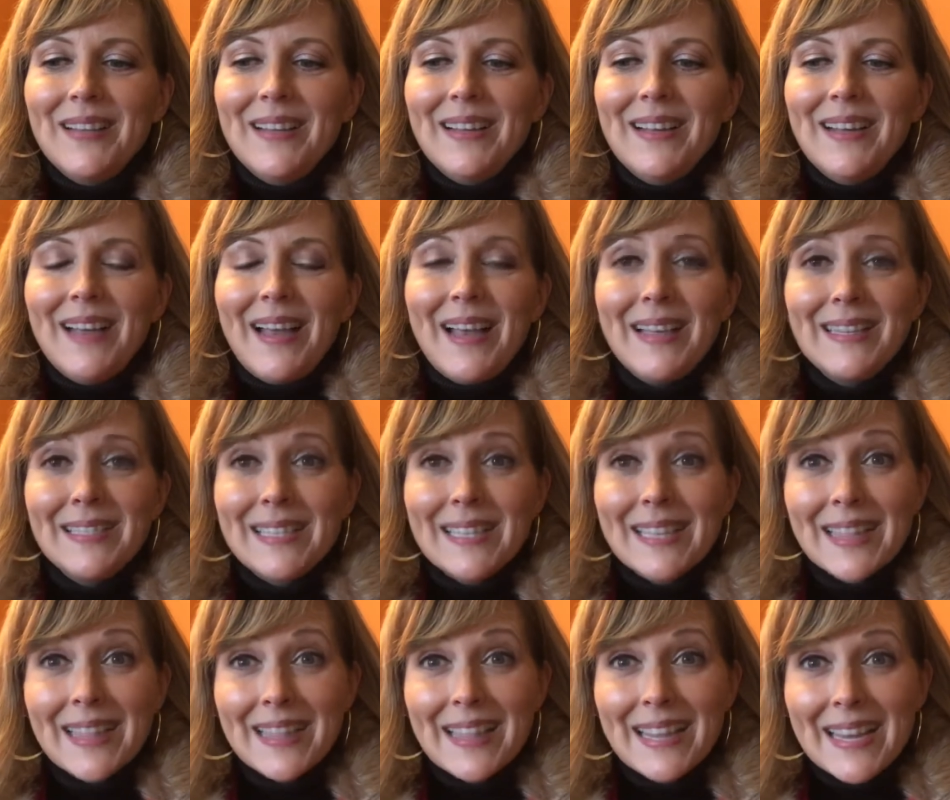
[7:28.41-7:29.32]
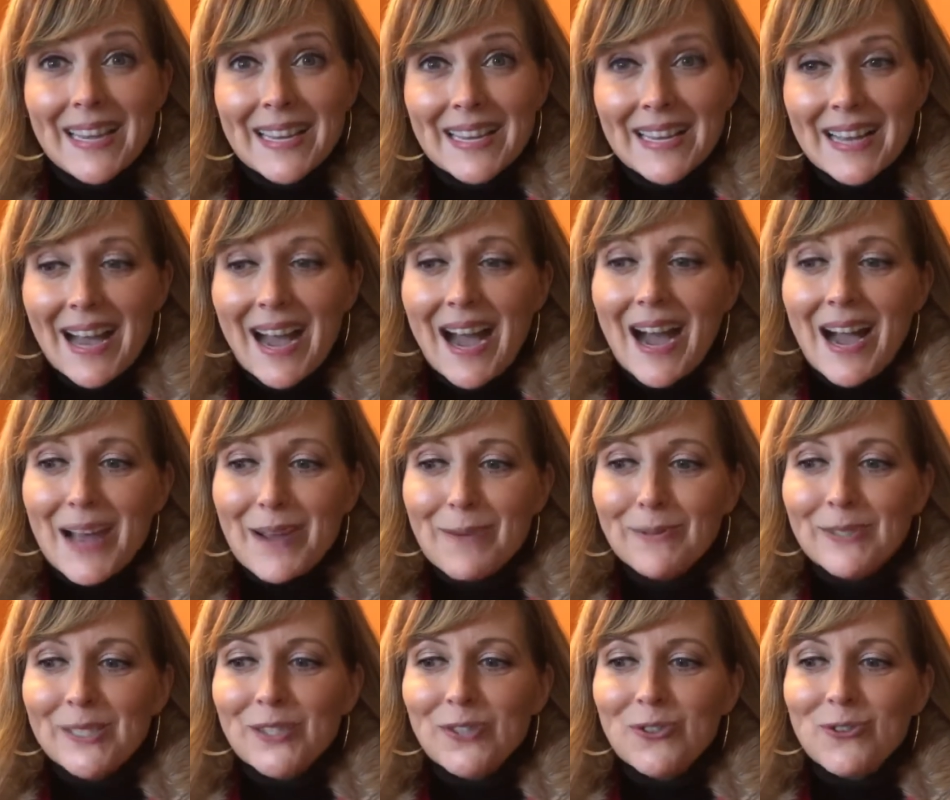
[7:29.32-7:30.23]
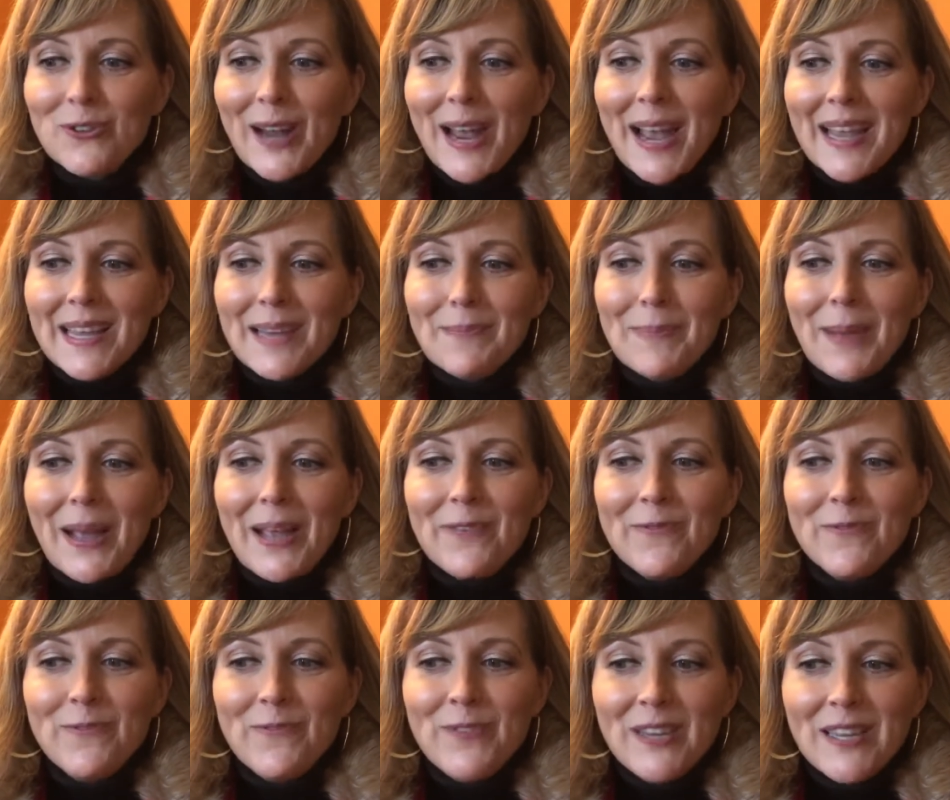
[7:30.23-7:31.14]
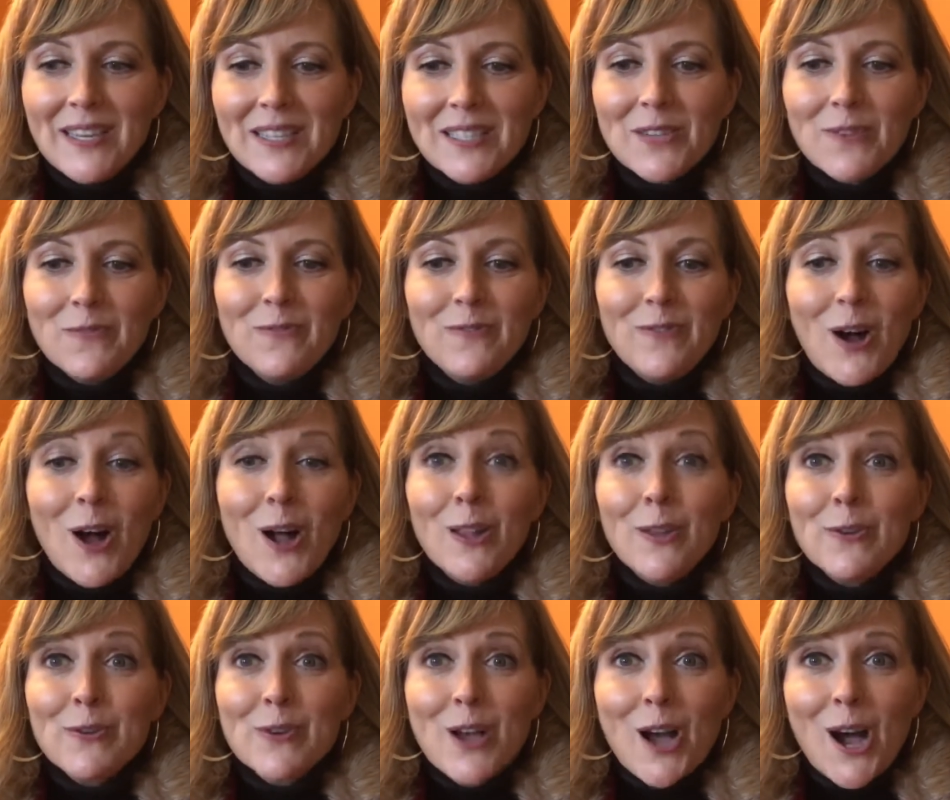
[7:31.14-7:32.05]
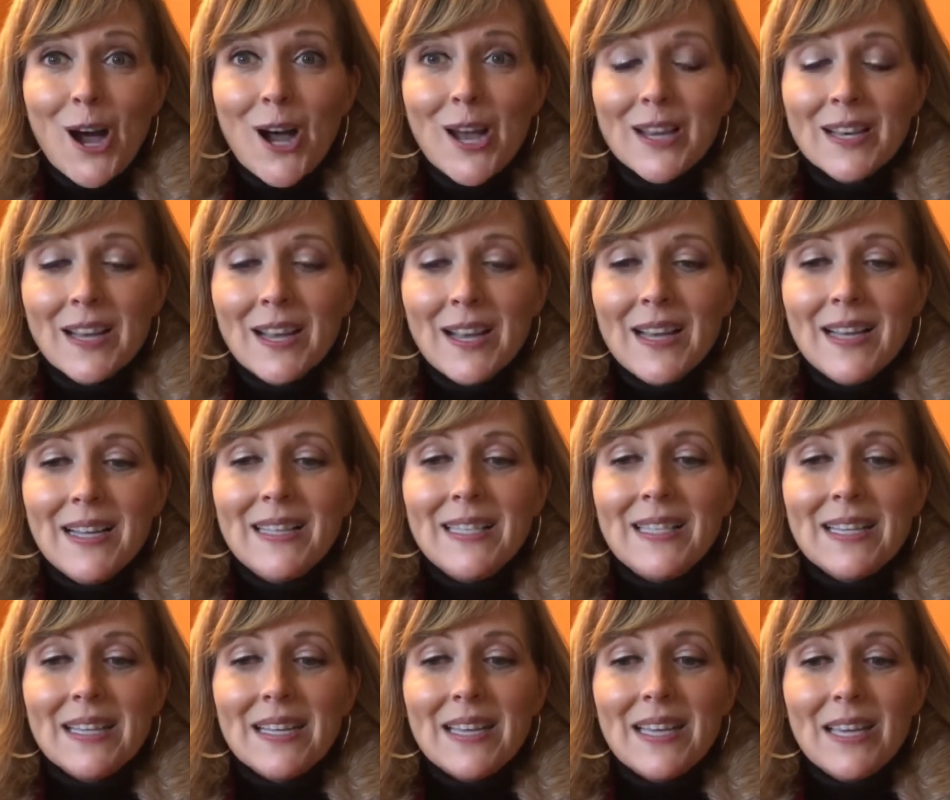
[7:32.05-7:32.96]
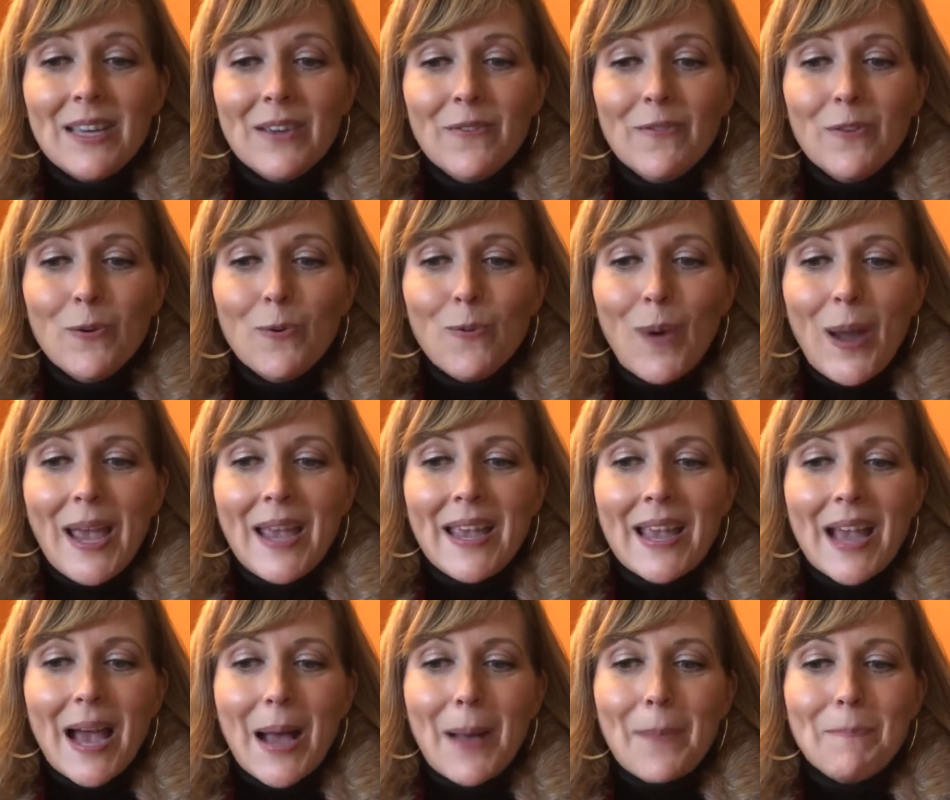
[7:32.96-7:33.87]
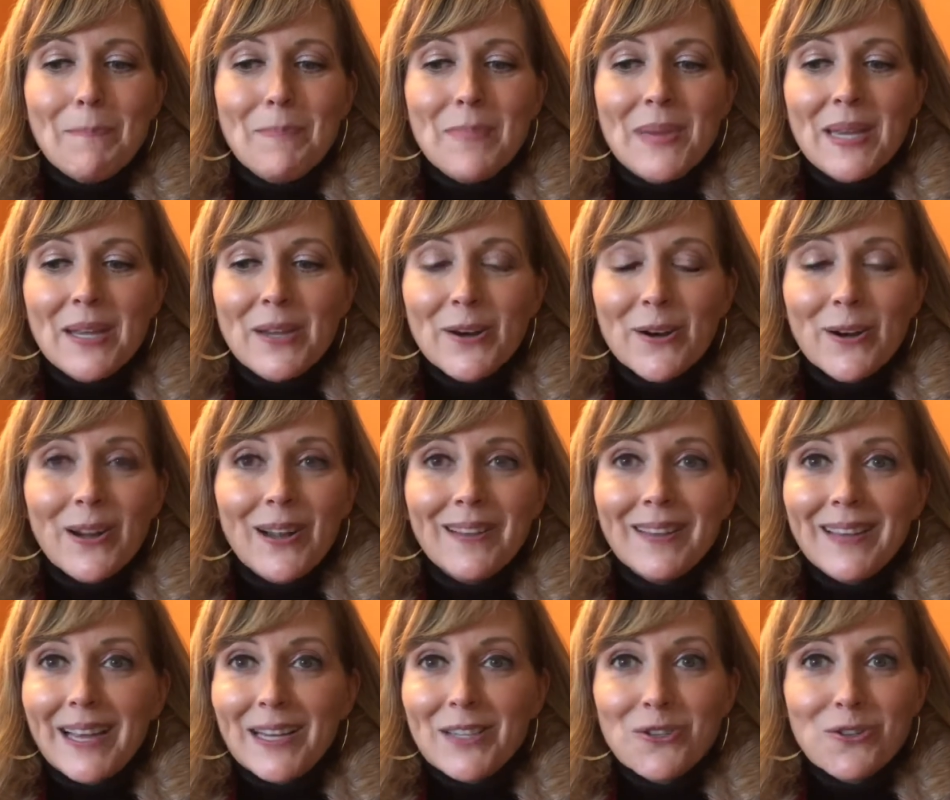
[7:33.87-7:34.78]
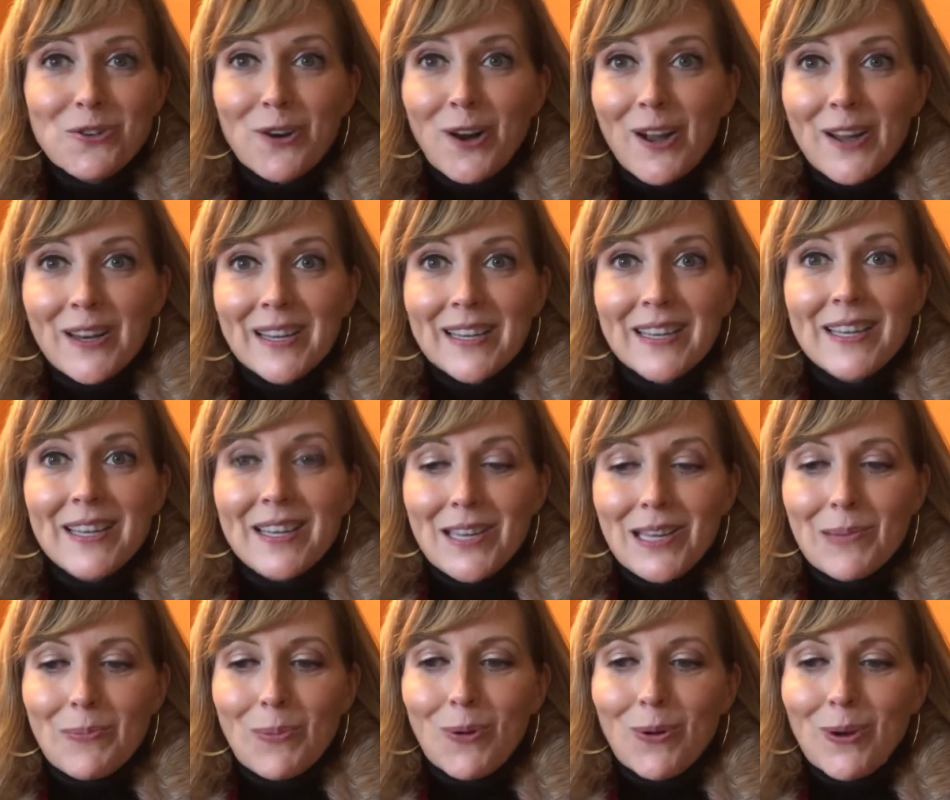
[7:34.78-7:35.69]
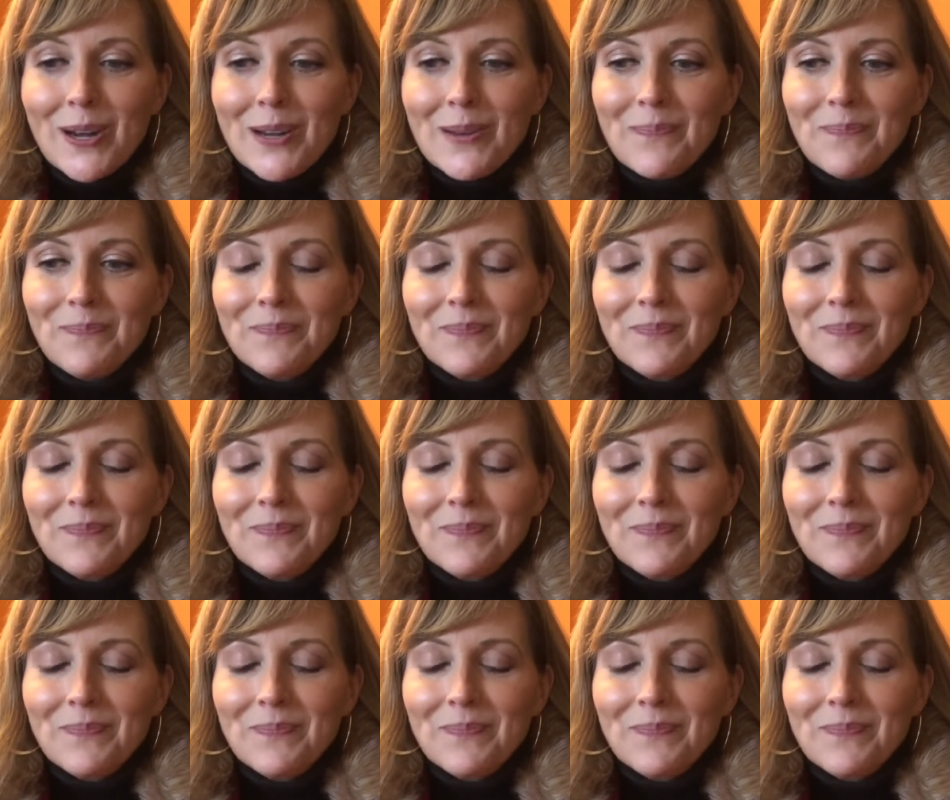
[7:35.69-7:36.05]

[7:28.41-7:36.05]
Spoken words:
And to think I was dragging my feet to follow God to give away a meager electronic keyboard.